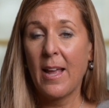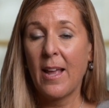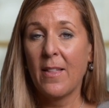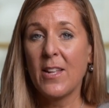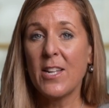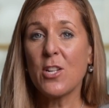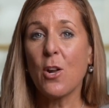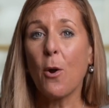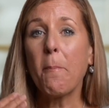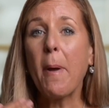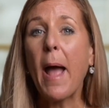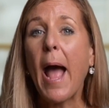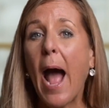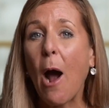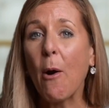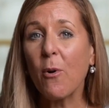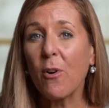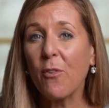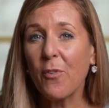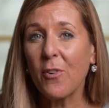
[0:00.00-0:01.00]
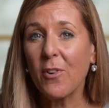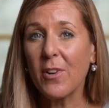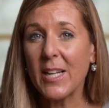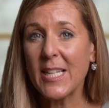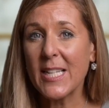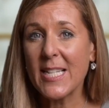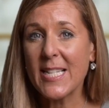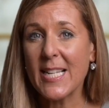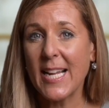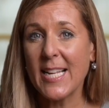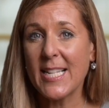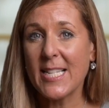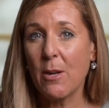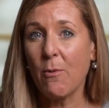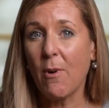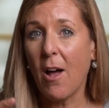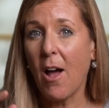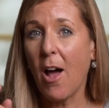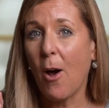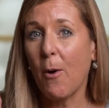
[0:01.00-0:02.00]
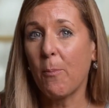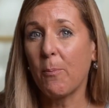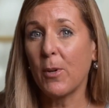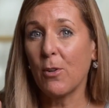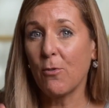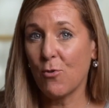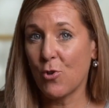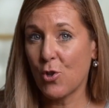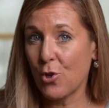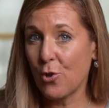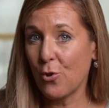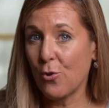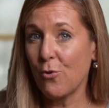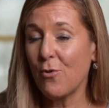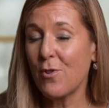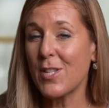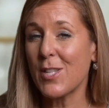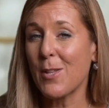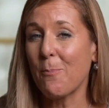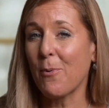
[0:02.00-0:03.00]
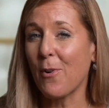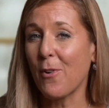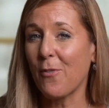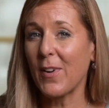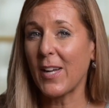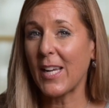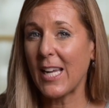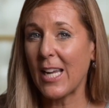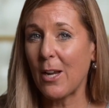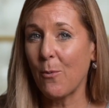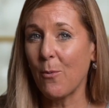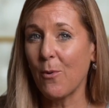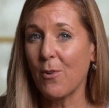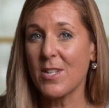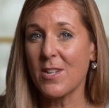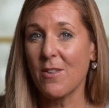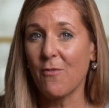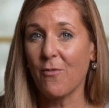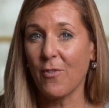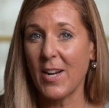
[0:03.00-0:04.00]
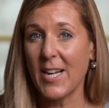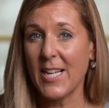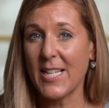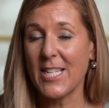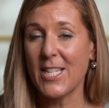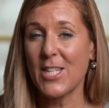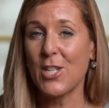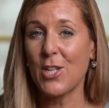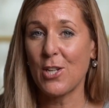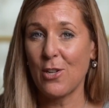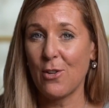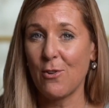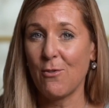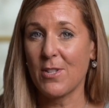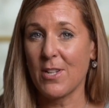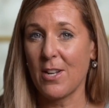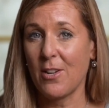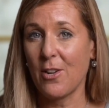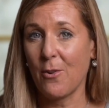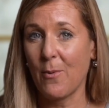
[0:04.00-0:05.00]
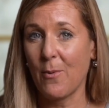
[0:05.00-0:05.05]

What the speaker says: These are powerful insights that will help you choose the perfect keywords and phrases to use on your